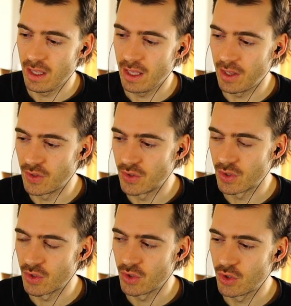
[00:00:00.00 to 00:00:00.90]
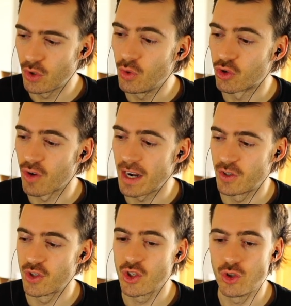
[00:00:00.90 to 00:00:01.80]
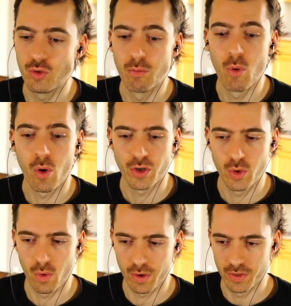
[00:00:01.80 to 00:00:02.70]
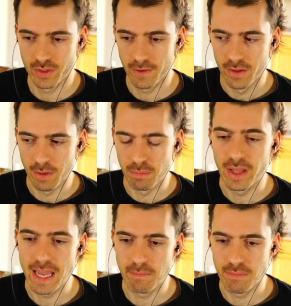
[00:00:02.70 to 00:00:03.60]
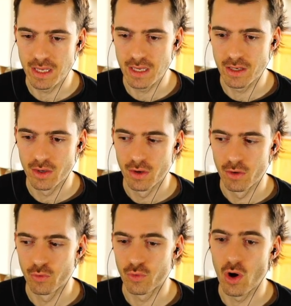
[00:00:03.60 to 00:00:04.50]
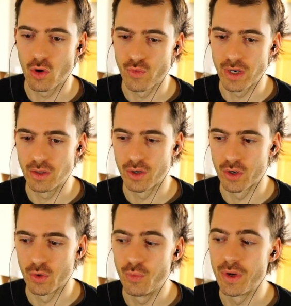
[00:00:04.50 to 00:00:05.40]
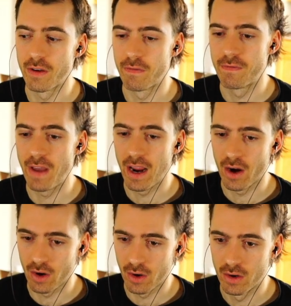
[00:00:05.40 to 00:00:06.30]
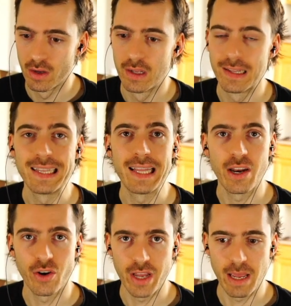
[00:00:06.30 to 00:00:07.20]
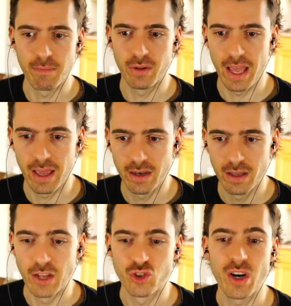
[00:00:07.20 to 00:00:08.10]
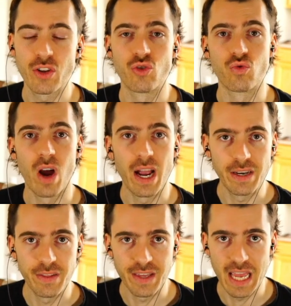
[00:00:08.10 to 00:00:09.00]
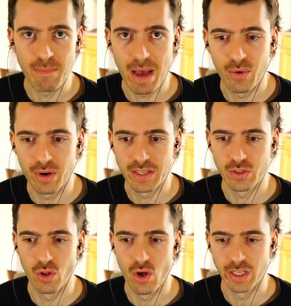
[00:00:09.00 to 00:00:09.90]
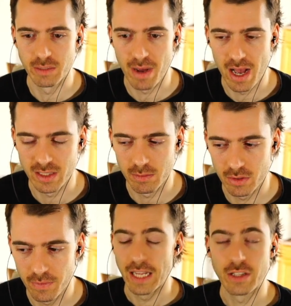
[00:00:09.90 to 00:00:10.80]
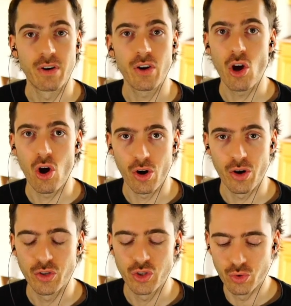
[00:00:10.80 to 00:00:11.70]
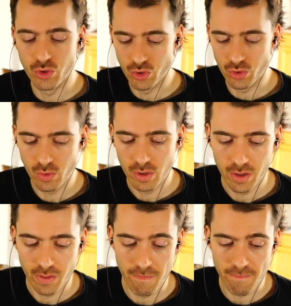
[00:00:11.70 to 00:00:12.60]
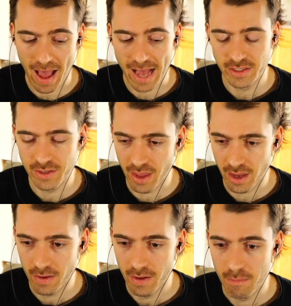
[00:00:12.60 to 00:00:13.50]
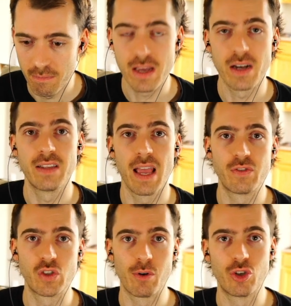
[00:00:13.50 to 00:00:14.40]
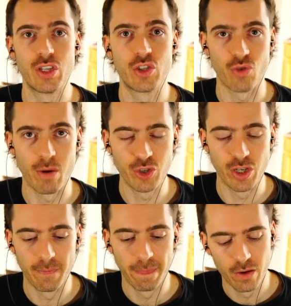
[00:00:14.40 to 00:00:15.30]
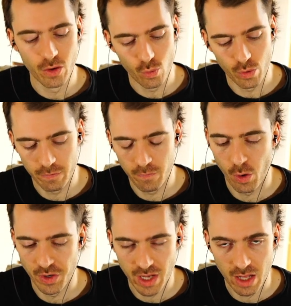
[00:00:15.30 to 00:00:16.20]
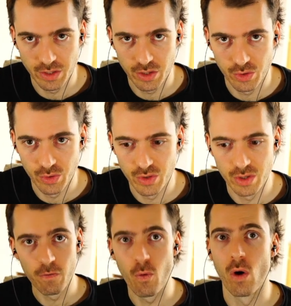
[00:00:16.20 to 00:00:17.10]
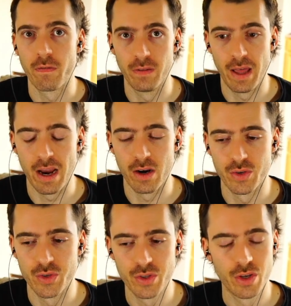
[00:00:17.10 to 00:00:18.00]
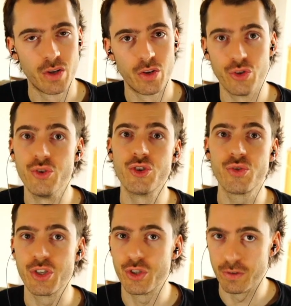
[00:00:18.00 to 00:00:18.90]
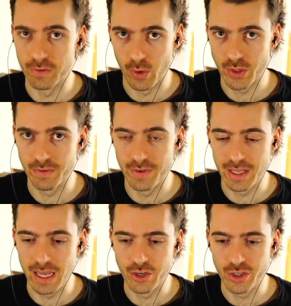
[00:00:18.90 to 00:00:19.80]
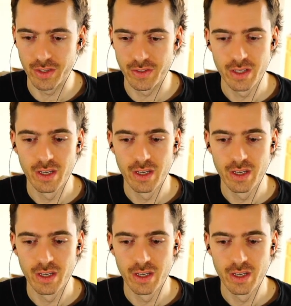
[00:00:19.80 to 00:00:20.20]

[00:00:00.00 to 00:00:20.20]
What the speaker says: is to try to skew more towards the plan B Frog Riddler with a fair later game plan and try to grind the game out as long as possible. It's very hard to do the fast thing because they have so much disruption with 4 Solitudes, 4 Flares, usually 2 Force of Negations,